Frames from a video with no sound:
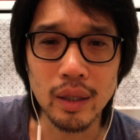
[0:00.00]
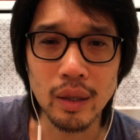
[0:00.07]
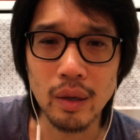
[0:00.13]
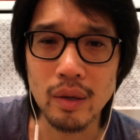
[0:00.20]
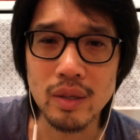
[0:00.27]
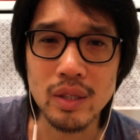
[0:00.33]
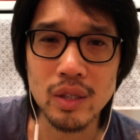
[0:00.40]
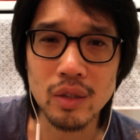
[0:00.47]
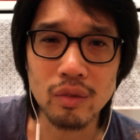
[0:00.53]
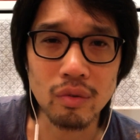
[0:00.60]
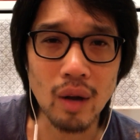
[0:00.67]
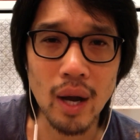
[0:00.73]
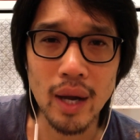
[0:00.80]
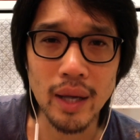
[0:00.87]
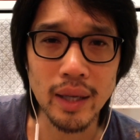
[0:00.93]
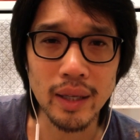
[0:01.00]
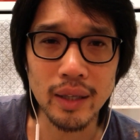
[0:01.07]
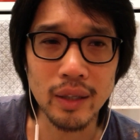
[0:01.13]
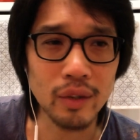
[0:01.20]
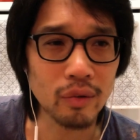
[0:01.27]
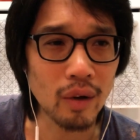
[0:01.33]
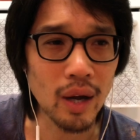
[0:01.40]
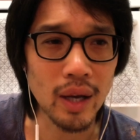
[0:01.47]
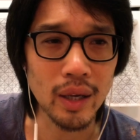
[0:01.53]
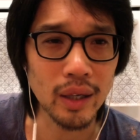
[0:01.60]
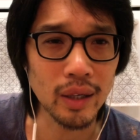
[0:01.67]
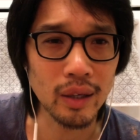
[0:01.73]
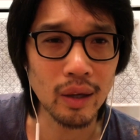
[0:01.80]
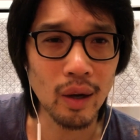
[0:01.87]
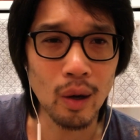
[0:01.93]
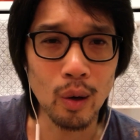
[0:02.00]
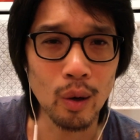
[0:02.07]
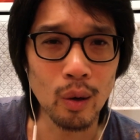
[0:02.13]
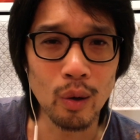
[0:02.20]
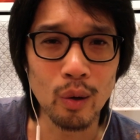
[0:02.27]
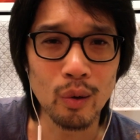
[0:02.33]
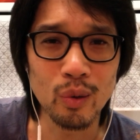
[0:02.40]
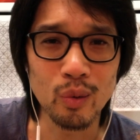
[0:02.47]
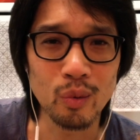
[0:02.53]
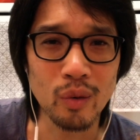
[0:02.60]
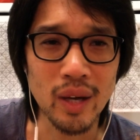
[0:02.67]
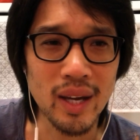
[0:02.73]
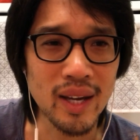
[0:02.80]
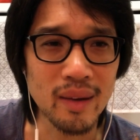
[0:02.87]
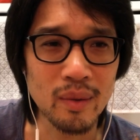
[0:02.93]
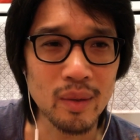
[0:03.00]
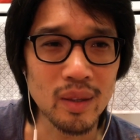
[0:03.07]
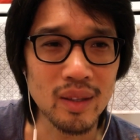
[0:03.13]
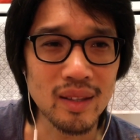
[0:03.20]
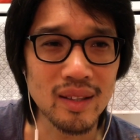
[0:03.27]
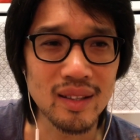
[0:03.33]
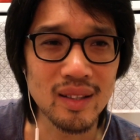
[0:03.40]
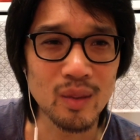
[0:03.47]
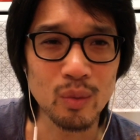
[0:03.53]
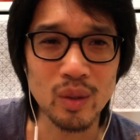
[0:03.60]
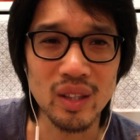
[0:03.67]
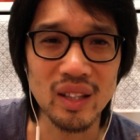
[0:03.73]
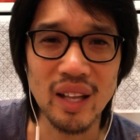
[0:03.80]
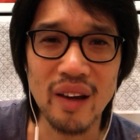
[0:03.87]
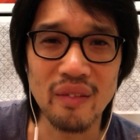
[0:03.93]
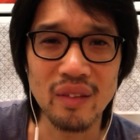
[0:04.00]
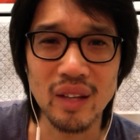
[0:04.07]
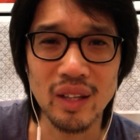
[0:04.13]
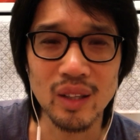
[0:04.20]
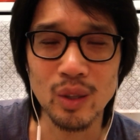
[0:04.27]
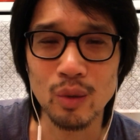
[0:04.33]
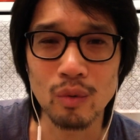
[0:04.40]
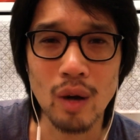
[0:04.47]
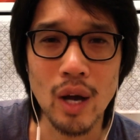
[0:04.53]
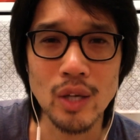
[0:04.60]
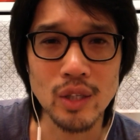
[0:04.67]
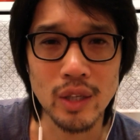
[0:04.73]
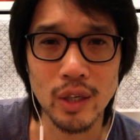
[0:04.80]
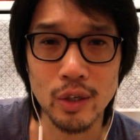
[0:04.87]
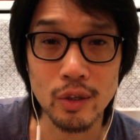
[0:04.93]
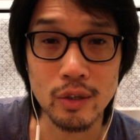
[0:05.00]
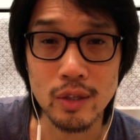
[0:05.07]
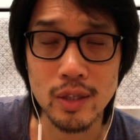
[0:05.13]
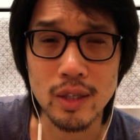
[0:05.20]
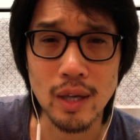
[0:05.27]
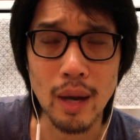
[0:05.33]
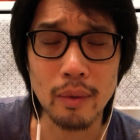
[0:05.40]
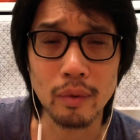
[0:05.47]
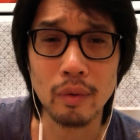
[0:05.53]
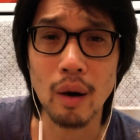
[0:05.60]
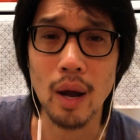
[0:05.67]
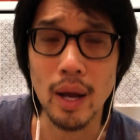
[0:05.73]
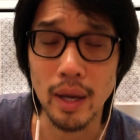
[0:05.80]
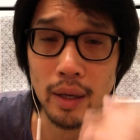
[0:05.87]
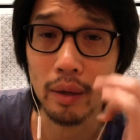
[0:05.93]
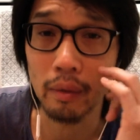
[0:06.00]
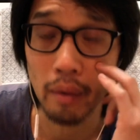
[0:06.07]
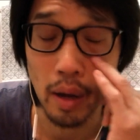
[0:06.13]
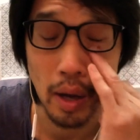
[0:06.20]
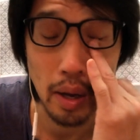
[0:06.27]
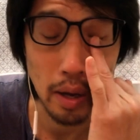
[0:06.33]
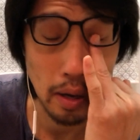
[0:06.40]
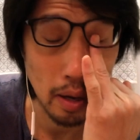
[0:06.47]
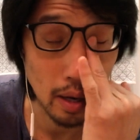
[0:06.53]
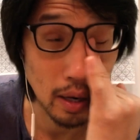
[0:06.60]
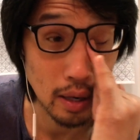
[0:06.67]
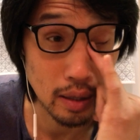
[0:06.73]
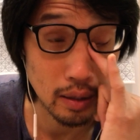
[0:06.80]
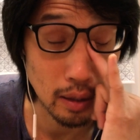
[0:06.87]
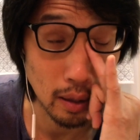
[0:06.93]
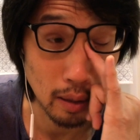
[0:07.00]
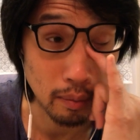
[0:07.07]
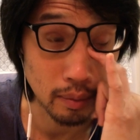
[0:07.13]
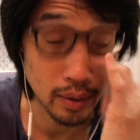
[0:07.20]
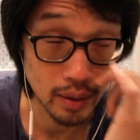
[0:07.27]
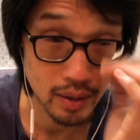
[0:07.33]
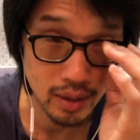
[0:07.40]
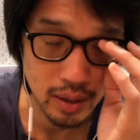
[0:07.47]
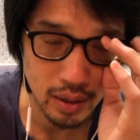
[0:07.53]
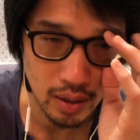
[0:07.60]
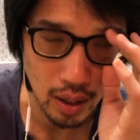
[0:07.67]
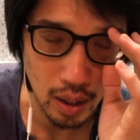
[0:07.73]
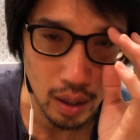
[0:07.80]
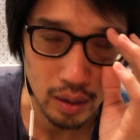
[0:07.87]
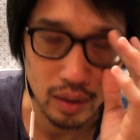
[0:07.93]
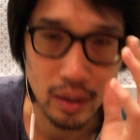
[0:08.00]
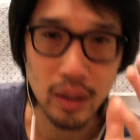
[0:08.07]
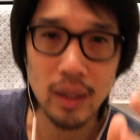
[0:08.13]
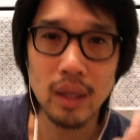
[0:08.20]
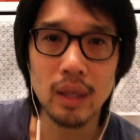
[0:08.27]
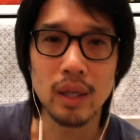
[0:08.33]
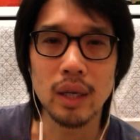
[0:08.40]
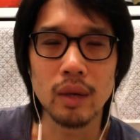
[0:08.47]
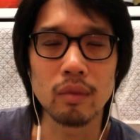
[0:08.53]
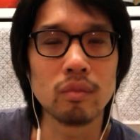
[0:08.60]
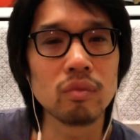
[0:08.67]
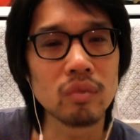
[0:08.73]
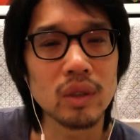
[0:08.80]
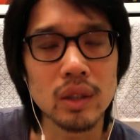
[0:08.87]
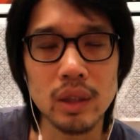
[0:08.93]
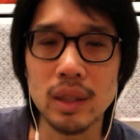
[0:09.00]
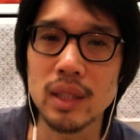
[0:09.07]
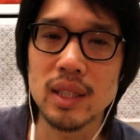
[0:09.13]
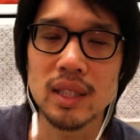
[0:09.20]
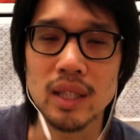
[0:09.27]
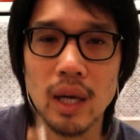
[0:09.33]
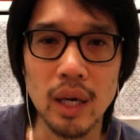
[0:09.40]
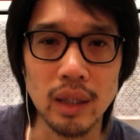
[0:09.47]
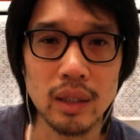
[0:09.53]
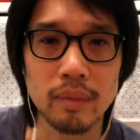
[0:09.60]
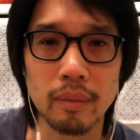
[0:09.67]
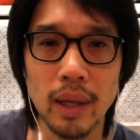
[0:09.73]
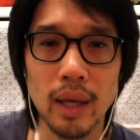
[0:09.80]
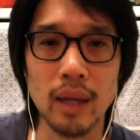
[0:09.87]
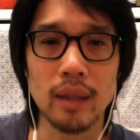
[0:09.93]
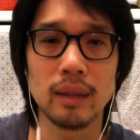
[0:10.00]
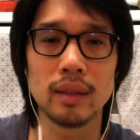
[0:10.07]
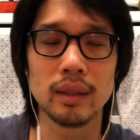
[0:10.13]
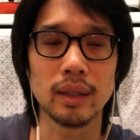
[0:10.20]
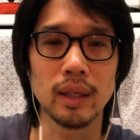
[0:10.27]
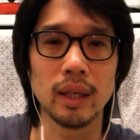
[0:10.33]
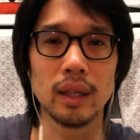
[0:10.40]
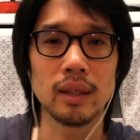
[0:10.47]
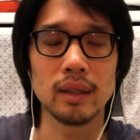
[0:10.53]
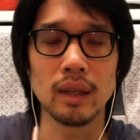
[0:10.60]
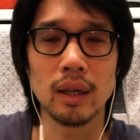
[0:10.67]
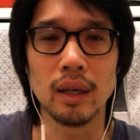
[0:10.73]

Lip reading: was just crying all the way till we left like the garage, and I couldn't stop crying, right? And it sucked. It really sucked, man. And